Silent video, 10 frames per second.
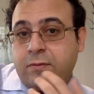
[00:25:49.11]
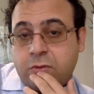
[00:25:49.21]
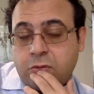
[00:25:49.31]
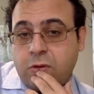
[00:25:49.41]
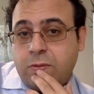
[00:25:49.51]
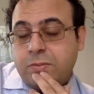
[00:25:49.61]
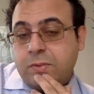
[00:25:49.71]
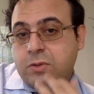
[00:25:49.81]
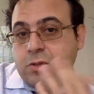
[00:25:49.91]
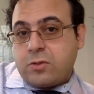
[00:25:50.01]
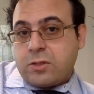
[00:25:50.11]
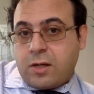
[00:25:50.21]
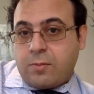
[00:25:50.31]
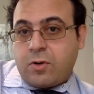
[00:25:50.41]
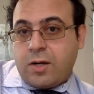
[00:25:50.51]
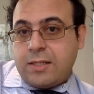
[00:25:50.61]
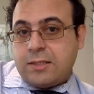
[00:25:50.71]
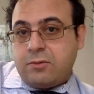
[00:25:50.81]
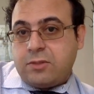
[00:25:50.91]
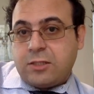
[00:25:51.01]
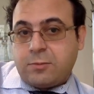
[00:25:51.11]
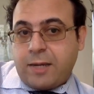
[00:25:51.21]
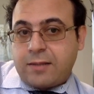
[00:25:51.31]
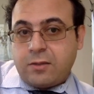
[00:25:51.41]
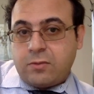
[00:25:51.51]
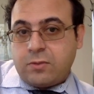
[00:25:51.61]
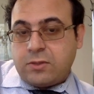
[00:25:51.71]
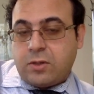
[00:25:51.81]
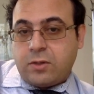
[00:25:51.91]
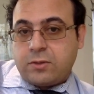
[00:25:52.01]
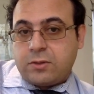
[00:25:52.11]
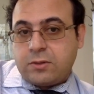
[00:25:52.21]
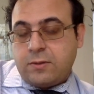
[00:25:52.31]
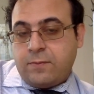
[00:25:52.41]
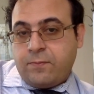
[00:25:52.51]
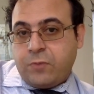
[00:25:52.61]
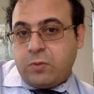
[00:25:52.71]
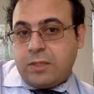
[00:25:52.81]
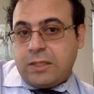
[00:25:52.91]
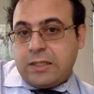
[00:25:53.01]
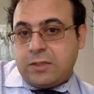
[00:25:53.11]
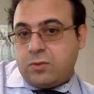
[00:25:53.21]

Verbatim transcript: So just to summarize, there's expected results with this.